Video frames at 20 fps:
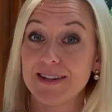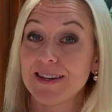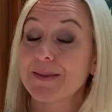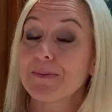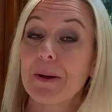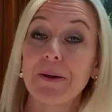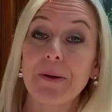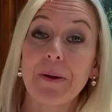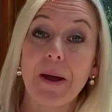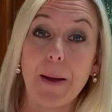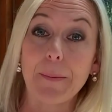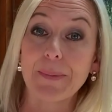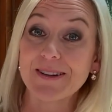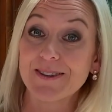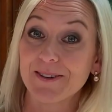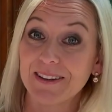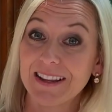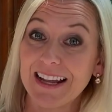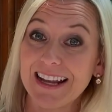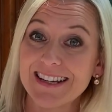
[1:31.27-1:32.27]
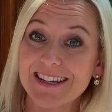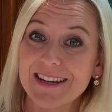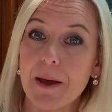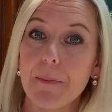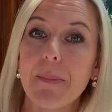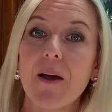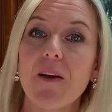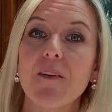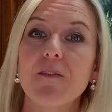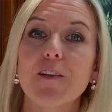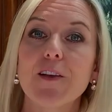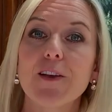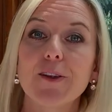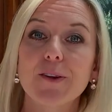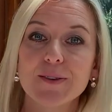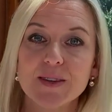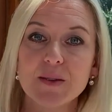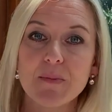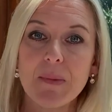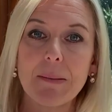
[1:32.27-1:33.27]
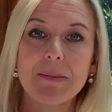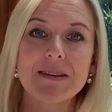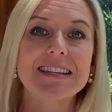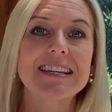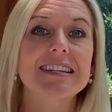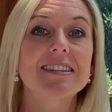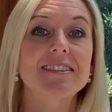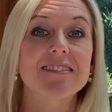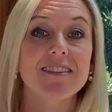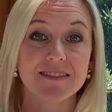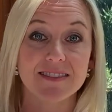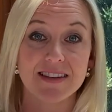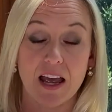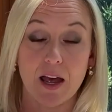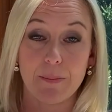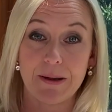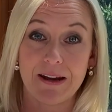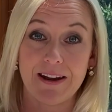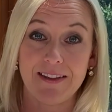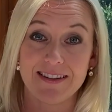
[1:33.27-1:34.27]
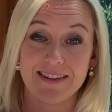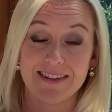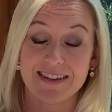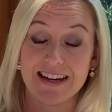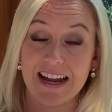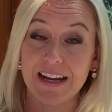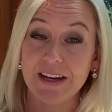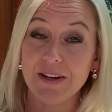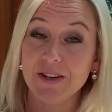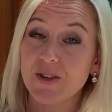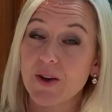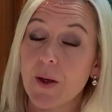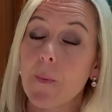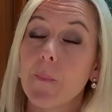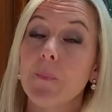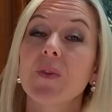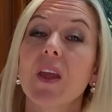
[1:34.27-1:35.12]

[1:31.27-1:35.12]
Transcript: this might not happen till later, but for lots of babies it does happen at this stage,